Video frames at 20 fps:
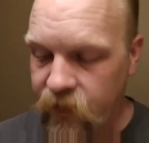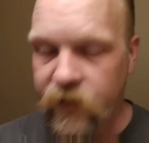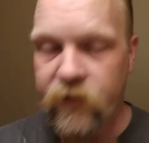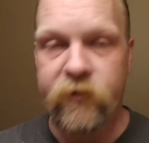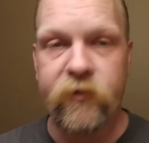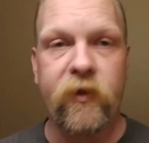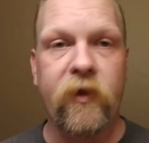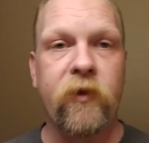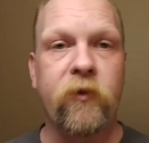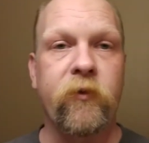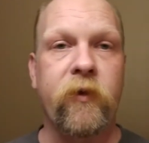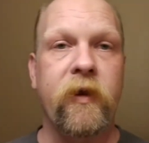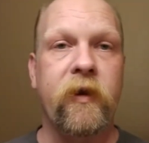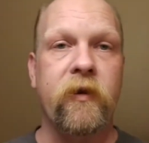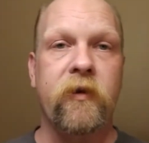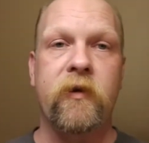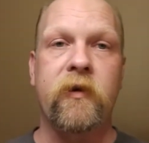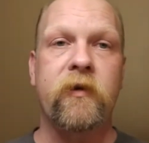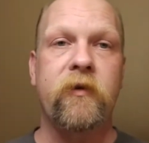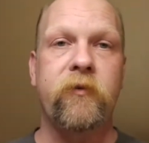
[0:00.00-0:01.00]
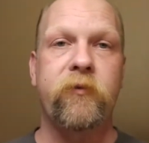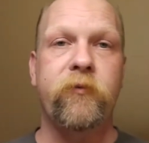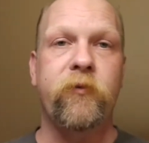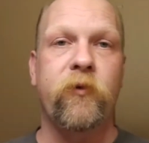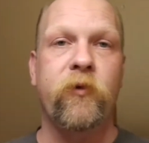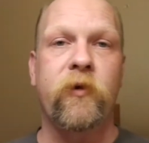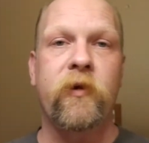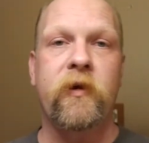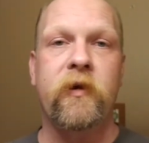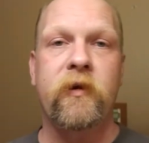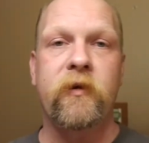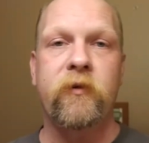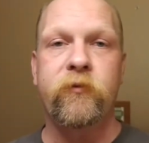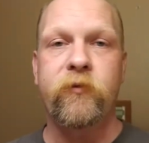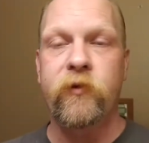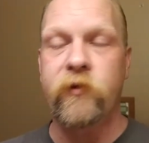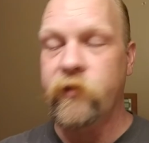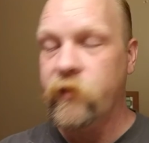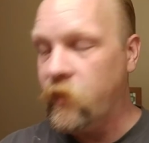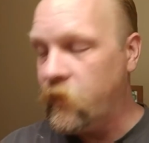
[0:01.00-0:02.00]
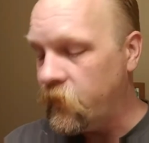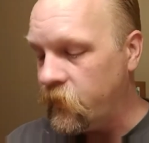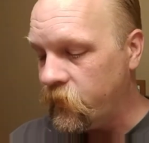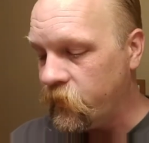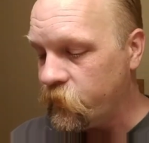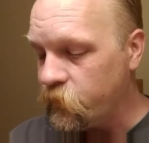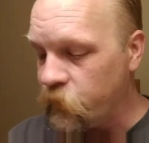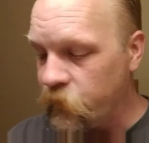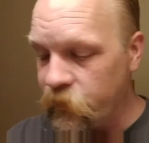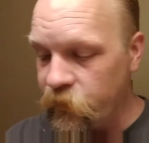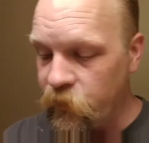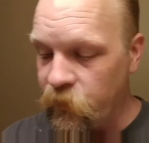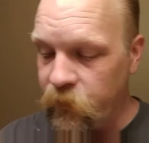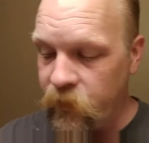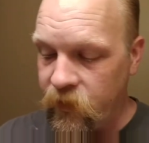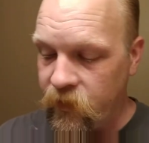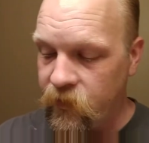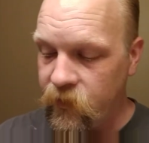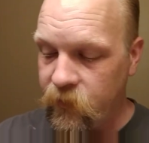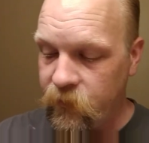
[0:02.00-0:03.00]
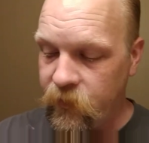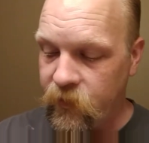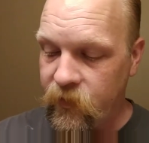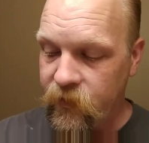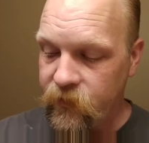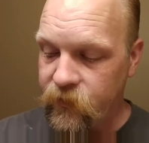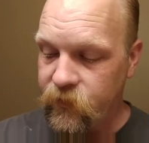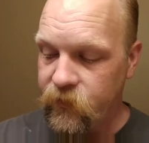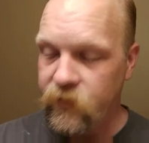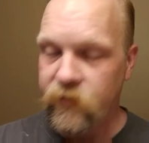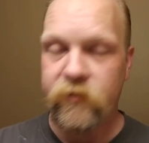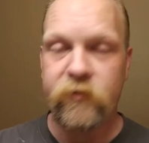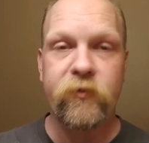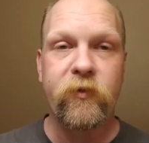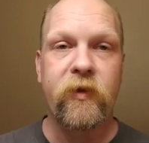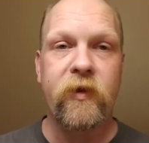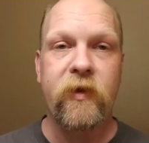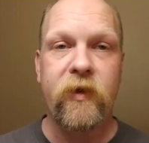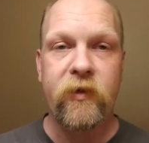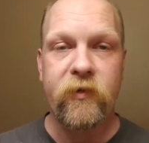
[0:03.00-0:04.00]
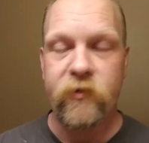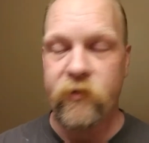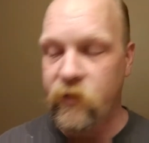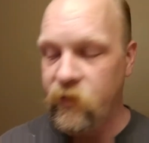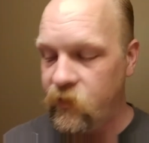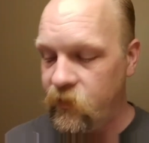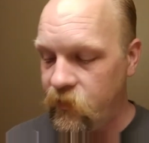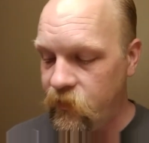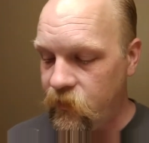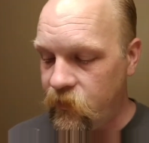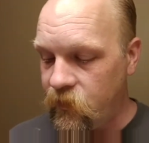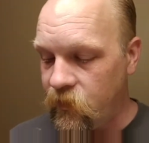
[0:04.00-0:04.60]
gotta thank Grey Dog for sending this one to me. I mean, that's fantastic.